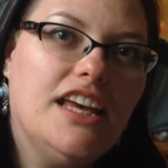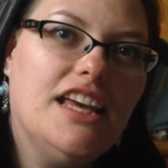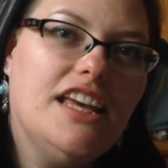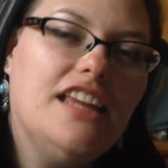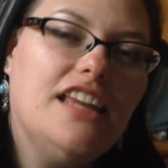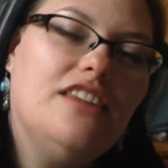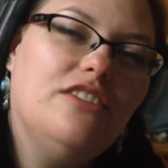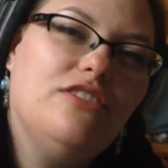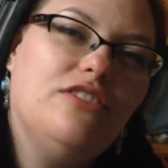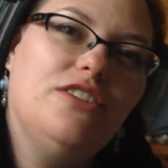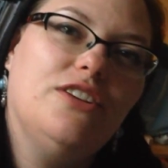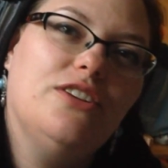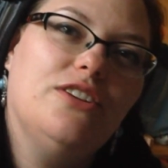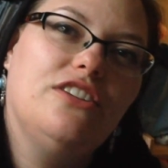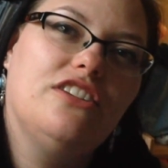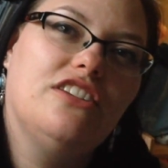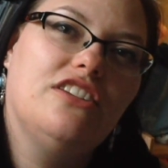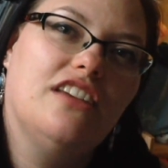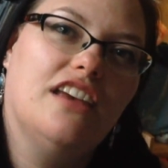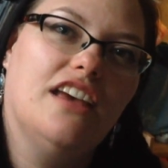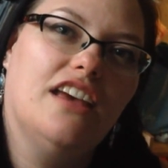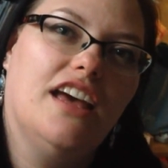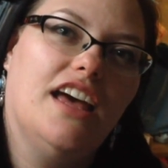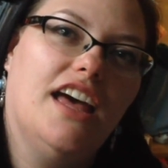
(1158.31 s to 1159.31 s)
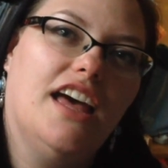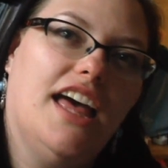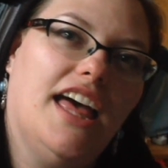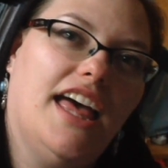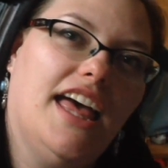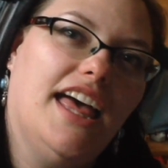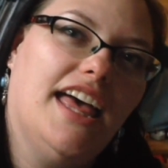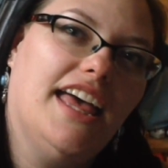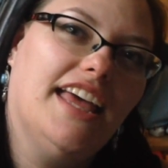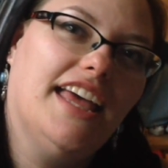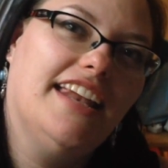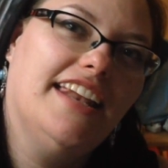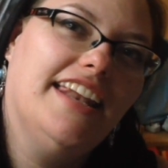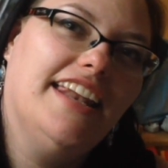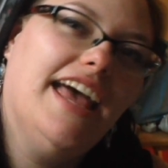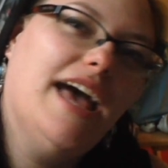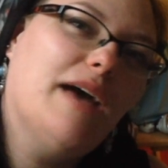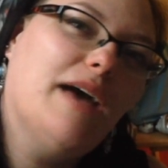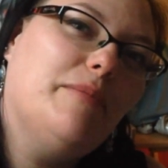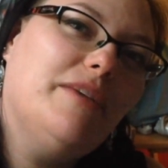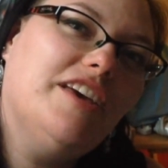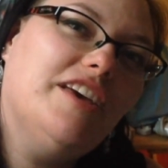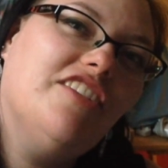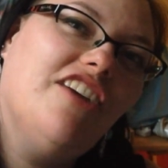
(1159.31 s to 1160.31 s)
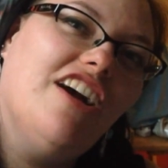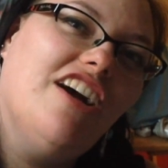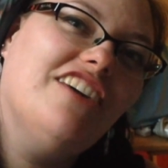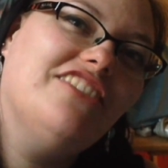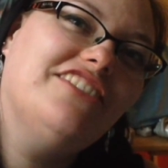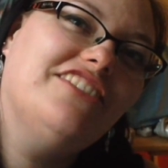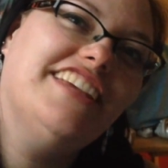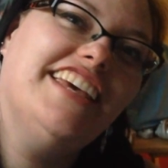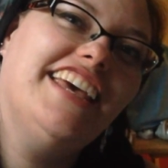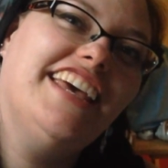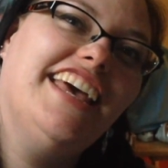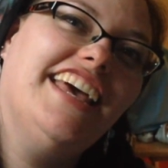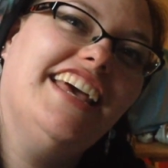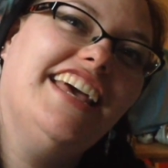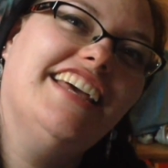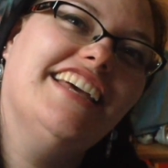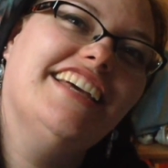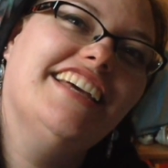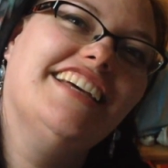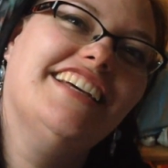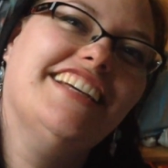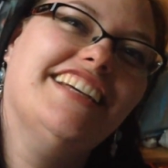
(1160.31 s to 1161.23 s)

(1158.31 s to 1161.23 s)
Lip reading: in the future, and happy crafting!